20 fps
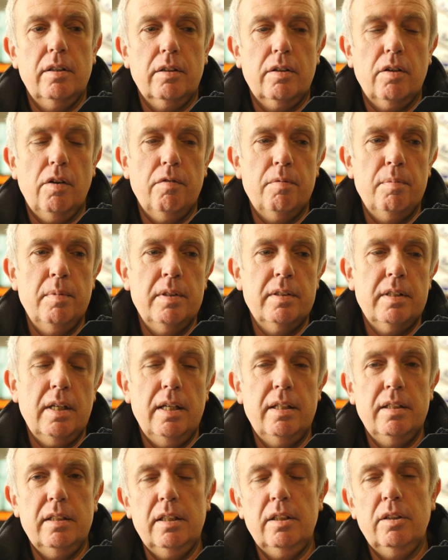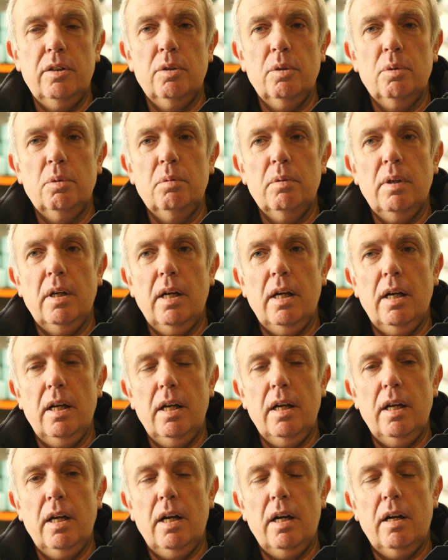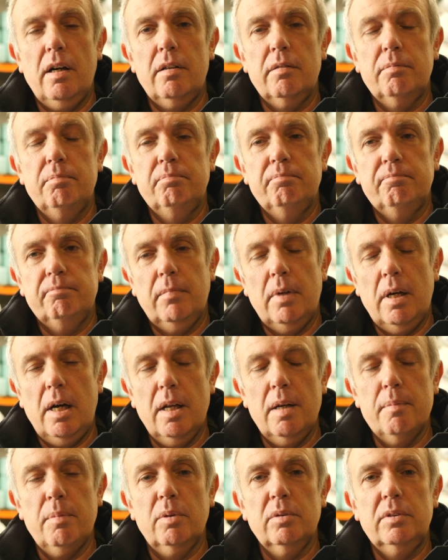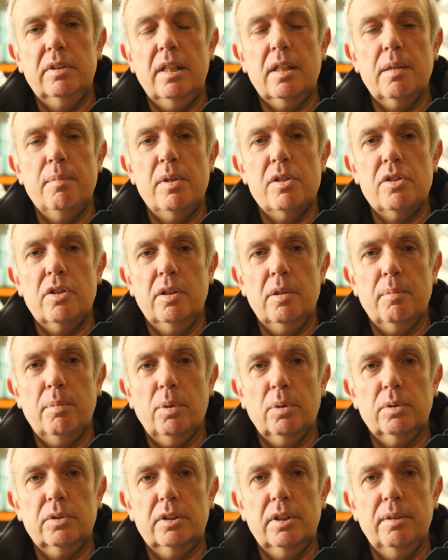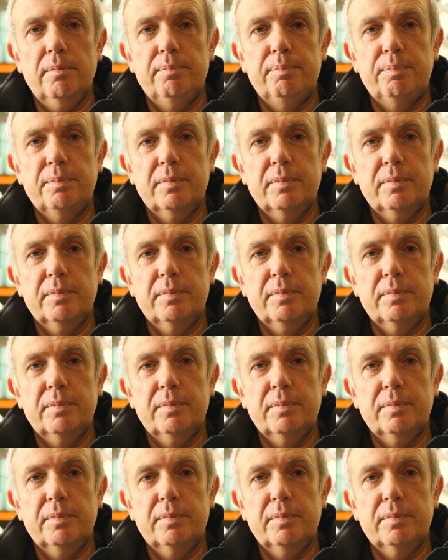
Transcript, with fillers: government and the EU are on about decommissioning the boats.